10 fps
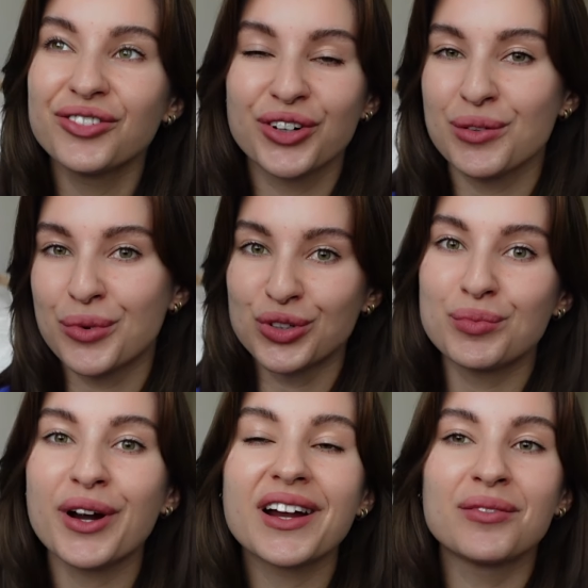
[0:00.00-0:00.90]
For the most
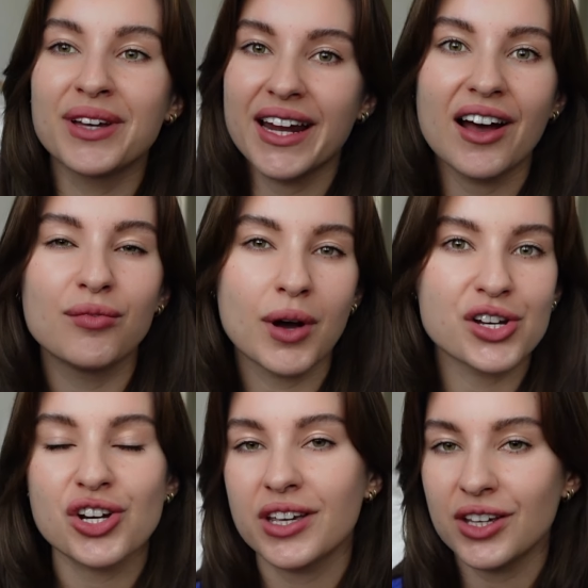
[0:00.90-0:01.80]
part, I'm gonna have
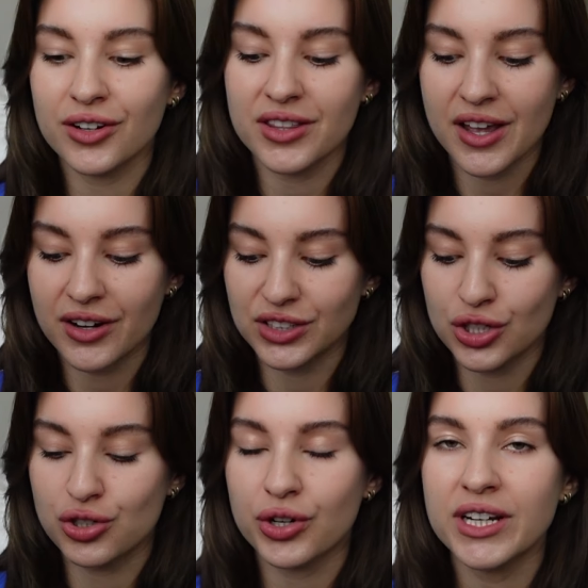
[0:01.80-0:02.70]
matcha here and there as a
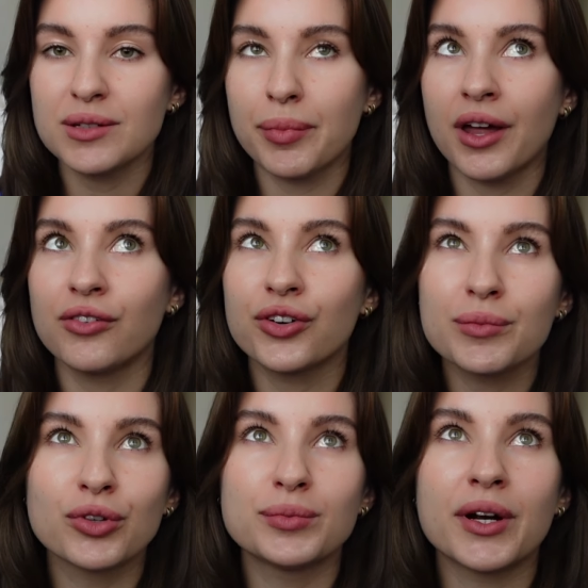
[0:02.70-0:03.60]
treat, but for the
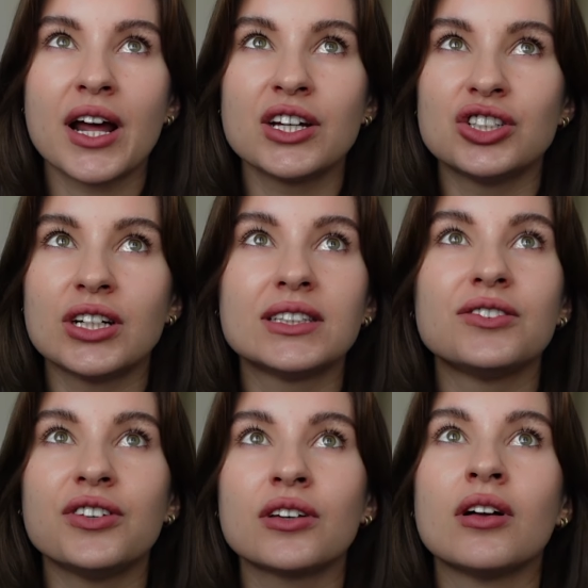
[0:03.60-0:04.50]
most part, I
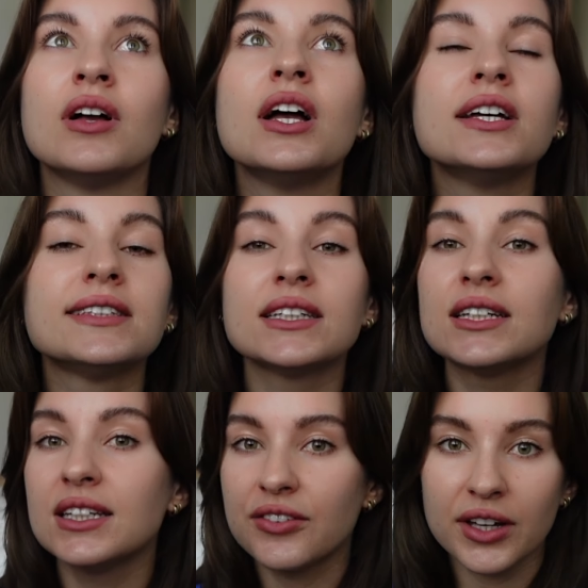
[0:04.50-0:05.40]
just feel
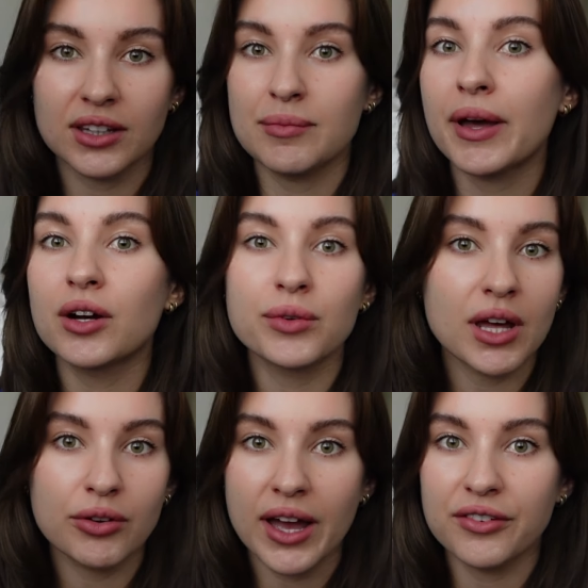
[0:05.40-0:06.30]
significantly better
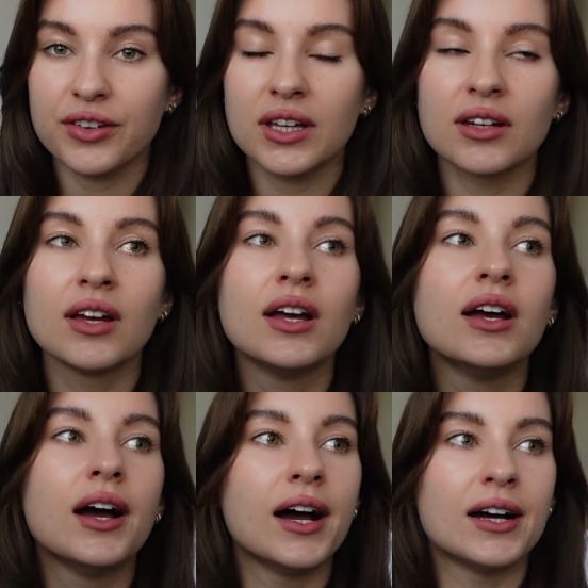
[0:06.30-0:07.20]
without caffeine.
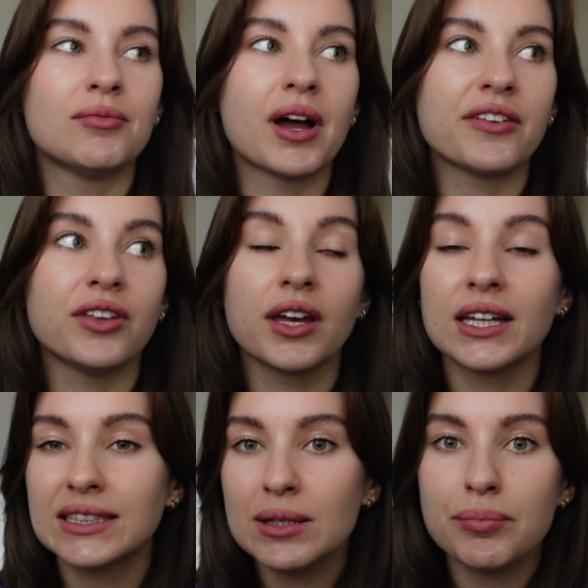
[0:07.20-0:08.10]
I feel like I
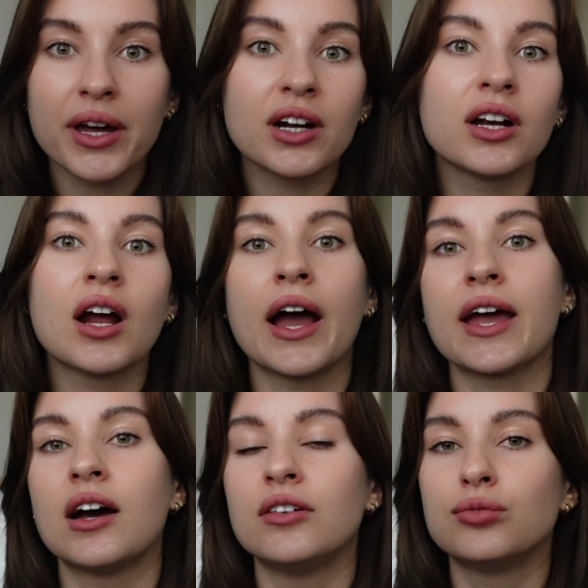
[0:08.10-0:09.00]
sleep better, I
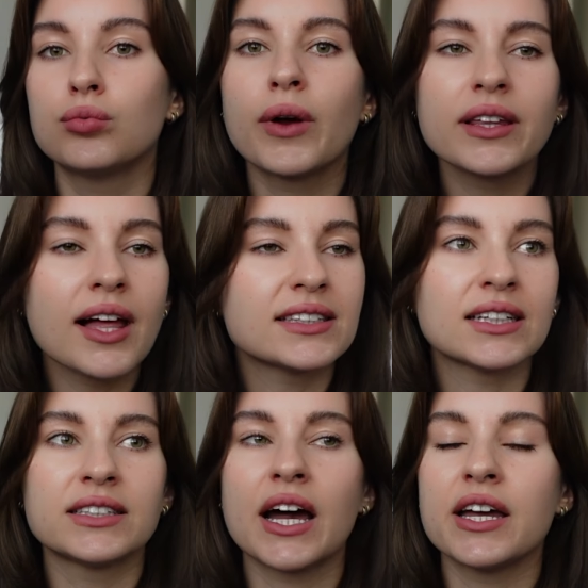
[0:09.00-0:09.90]
have way less
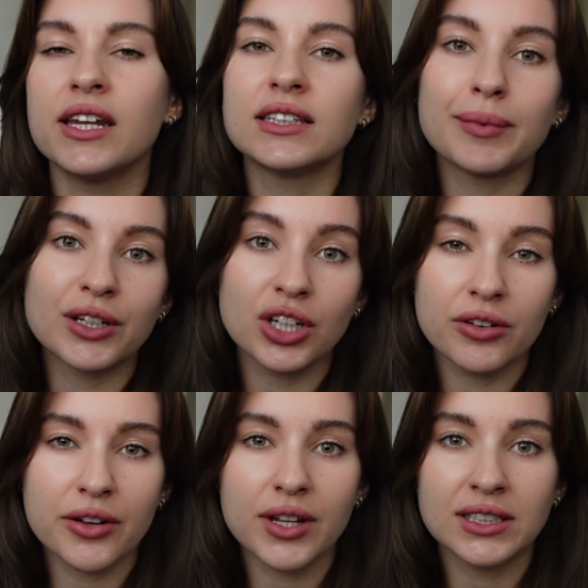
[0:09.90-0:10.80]
anxiety, especially
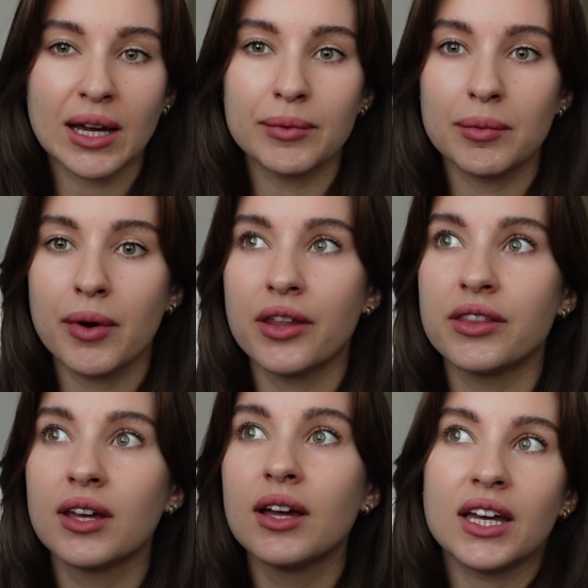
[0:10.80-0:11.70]
around that time of the
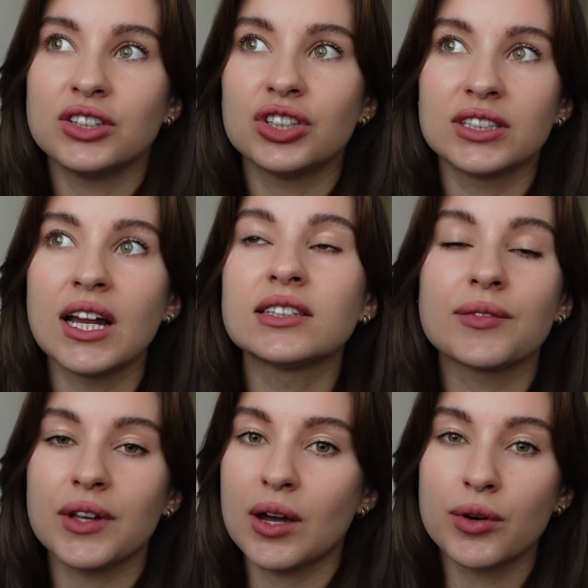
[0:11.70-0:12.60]
month. It's just not
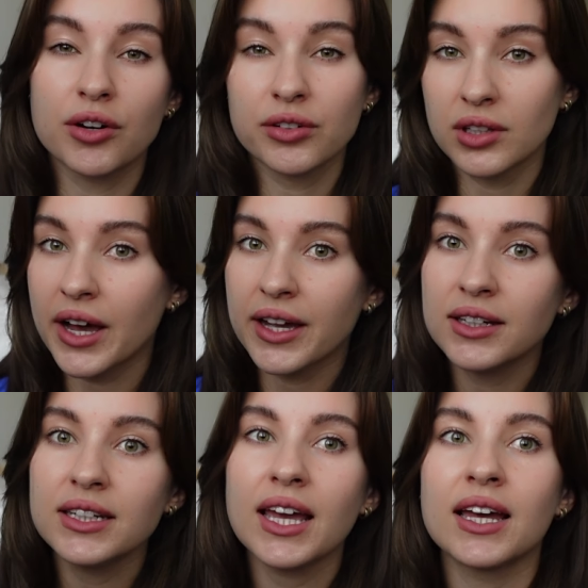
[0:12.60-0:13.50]
something I wanna rely
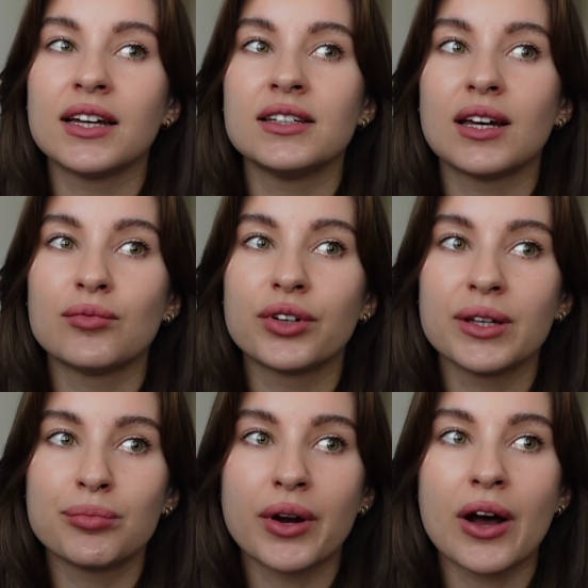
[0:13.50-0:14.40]
on, and I'm
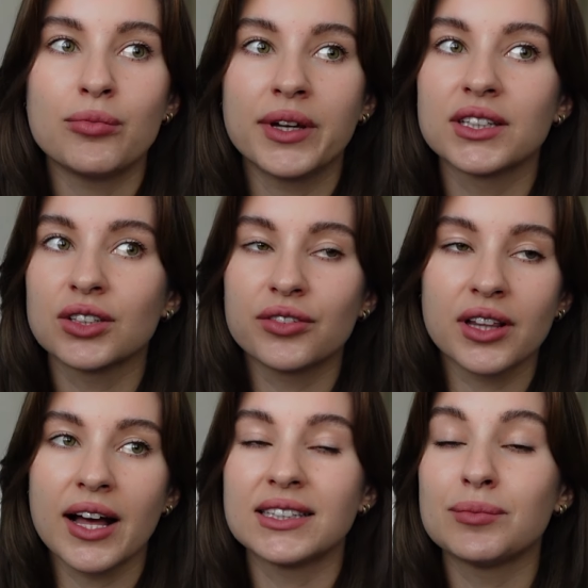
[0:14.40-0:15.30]
really proud because over
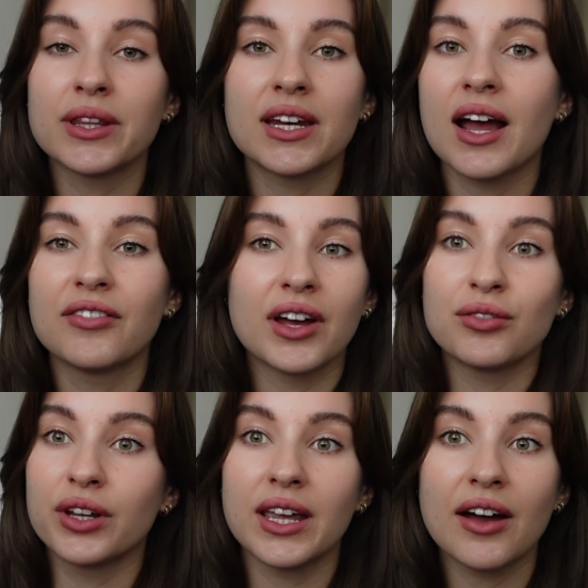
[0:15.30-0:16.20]
the last month and a half, I
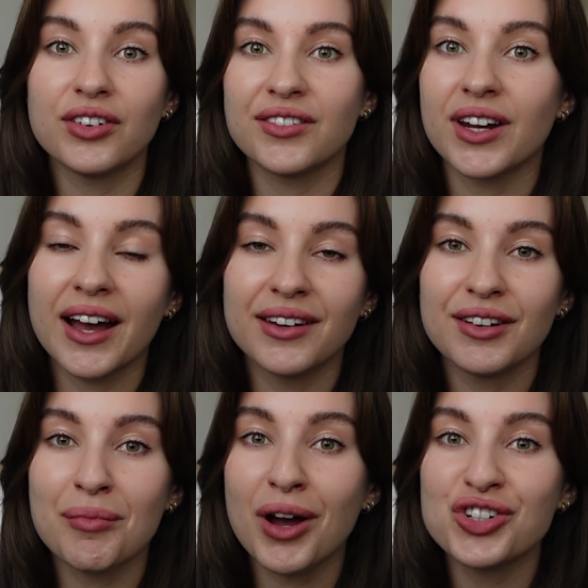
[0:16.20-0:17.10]
really haven't even had
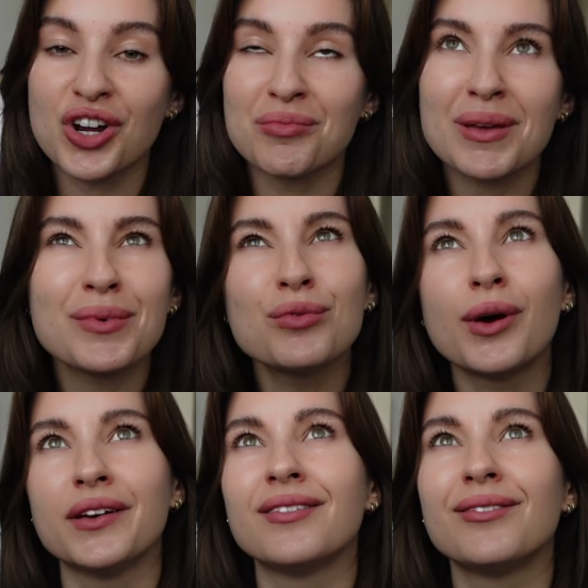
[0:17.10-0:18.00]
a matcha, maybe
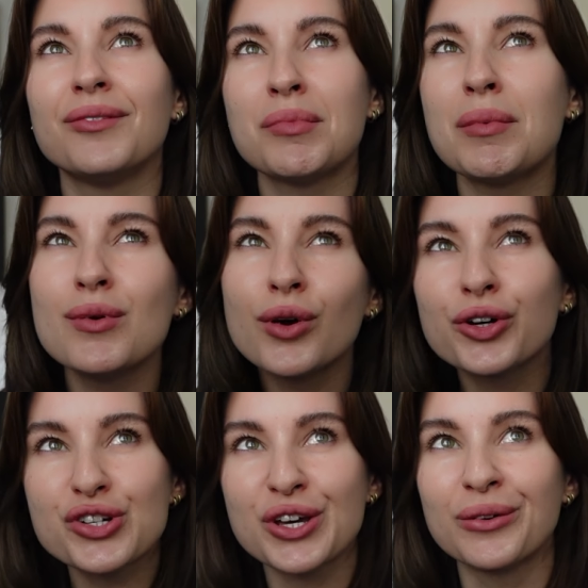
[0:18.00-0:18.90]
one
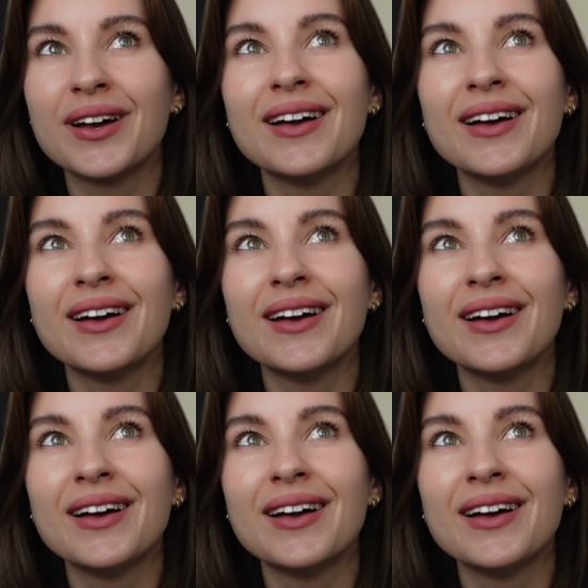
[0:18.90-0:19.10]
or two.